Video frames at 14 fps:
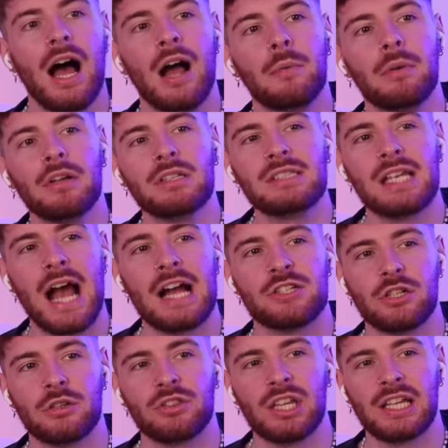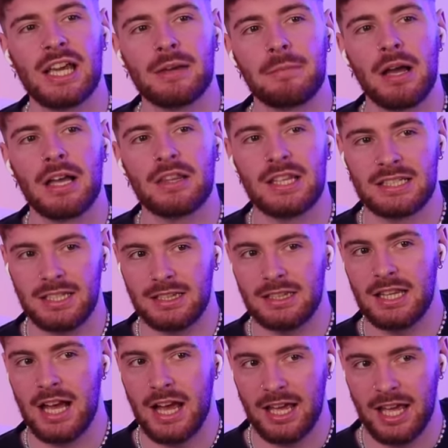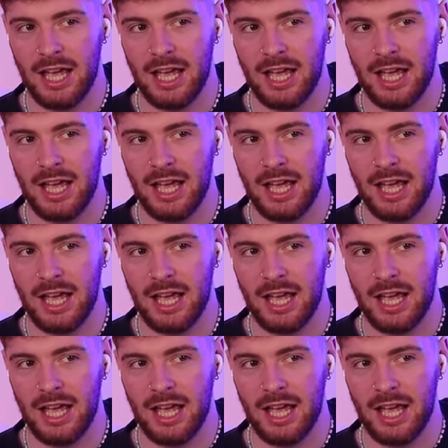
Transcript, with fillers: I will say, I do think that